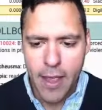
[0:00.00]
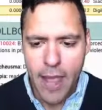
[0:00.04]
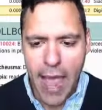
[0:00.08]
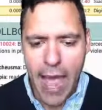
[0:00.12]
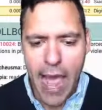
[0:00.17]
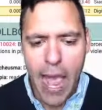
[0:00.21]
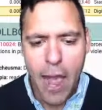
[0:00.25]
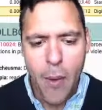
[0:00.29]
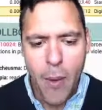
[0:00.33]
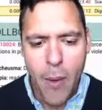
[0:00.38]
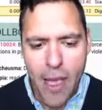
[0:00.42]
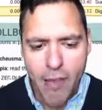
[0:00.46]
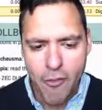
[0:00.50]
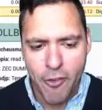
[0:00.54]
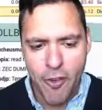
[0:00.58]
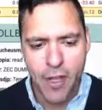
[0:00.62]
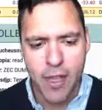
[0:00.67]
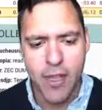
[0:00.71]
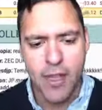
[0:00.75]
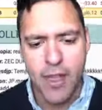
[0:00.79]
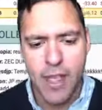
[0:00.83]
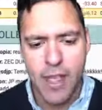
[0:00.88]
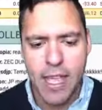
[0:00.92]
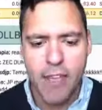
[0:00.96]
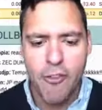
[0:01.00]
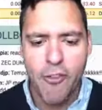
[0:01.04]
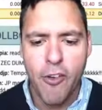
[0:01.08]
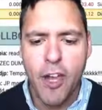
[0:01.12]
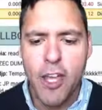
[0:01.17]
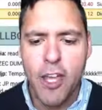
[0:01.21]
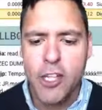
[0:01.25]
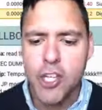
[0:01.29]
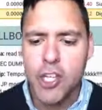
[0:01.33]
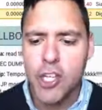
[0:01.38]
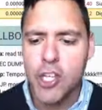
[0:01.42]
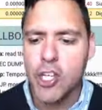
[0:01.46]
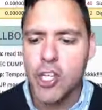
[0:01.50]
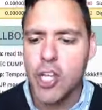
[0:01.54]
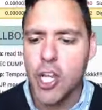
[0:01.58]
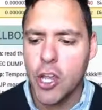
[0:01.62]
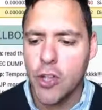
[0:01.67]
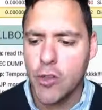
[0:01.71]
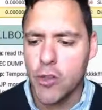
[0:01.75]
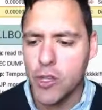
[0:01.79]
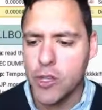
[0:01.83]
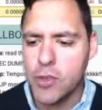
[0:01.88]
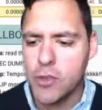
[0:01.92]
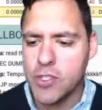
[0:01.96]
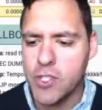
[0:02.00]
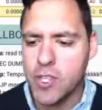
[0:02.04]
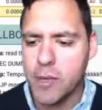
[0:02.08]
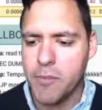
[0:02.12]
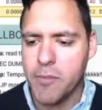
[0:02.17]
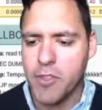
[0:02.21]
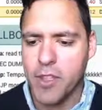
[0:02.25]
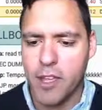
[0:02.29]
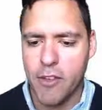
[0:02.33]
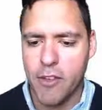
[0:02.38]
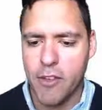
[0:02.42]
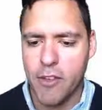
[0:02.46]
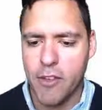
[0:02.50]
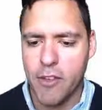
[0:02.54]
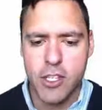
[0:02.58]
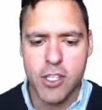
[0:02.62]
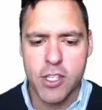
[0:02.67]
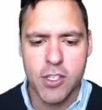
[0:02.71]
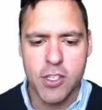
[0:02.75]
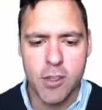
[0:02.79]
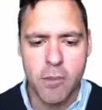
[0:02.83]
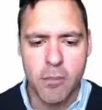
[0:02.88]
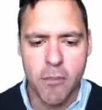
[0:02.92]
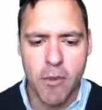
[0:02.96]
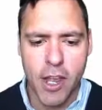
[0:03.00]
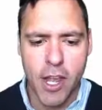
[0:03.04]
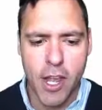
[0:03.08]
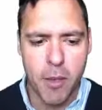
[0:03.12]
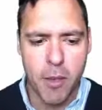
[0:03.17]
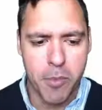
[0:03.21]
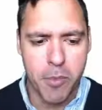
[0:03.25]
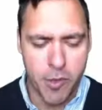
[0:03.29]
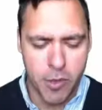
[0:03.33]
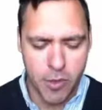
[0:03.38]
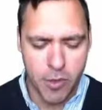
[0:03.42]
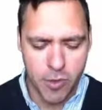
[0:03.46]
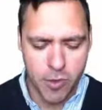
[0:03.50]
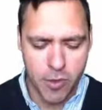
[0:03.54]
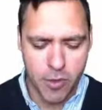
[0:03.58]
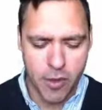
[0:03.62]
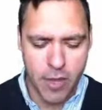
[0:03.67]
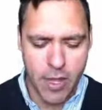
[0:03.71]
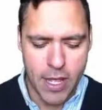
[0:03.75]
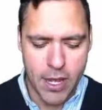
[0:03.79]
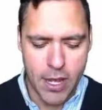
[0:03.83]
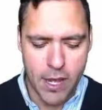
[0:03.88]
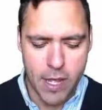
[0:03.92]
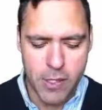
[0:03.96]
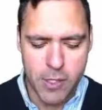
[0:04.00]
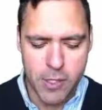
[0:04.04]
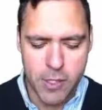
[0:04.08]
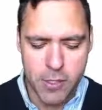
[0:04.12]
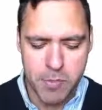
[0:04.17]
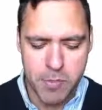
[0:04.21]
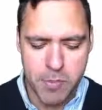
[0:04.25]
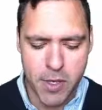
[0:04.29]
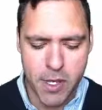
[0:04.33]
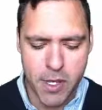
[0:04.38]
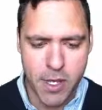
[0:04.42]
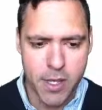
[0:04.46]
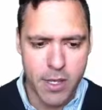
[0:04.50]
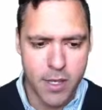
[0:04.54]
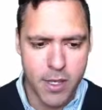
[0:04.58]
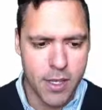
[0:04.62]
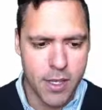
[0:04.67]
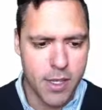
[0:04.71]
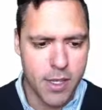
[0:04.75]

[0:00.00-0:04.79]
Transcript: However, if I just show you something, if I just bring up Google and I just put